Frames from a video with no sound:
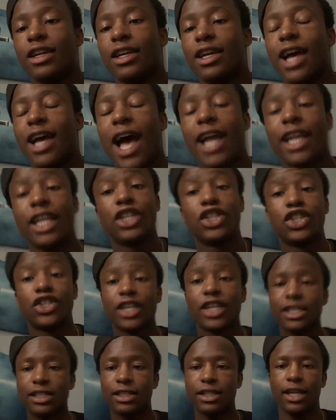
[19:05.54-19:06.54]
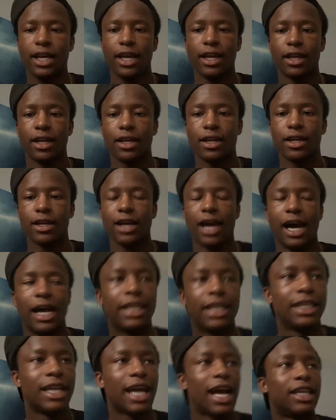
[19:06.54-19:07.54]
I didn't stress today. I
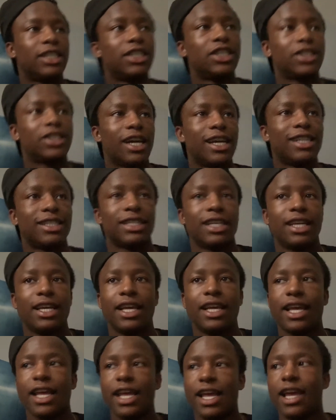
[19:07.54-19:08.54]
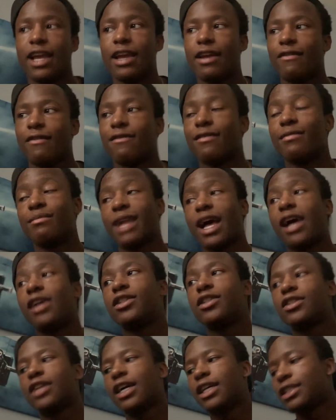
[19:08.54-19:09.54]
did not stress. And from not
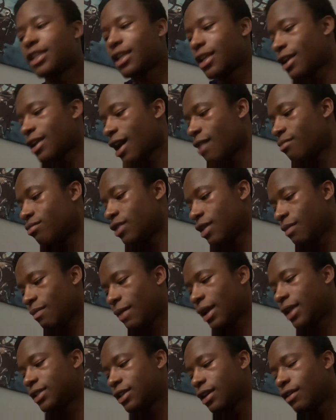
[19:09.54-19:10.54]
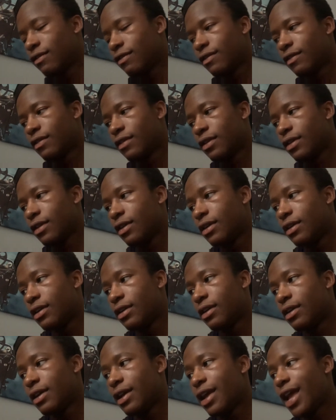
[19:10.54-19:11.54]
stressing, I bring myself
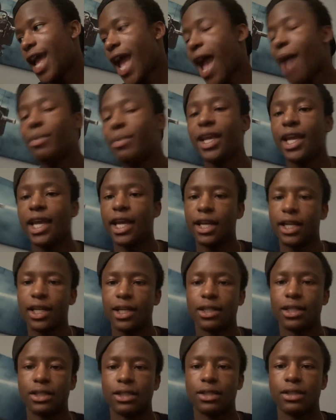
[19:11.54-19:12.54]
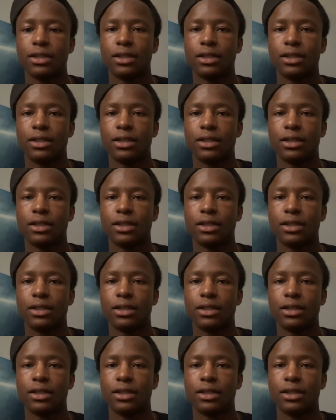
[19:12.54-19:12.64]
happy innings.